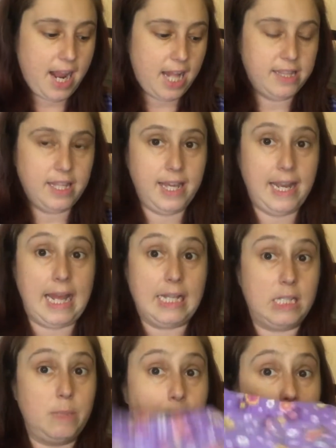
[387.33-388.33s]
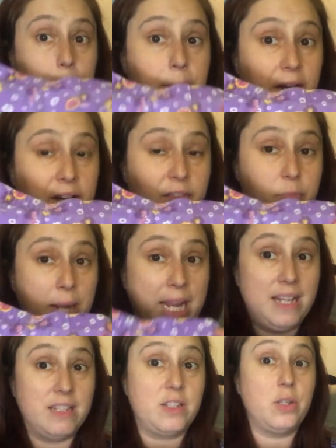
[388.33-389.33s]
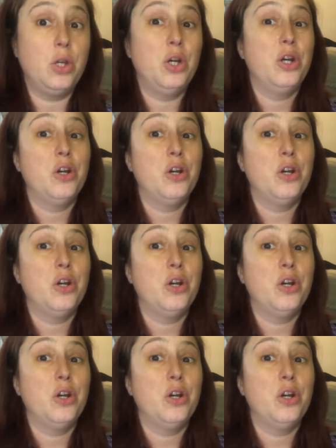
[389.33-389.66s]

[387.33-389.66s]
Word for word: and then a spare pair of pants,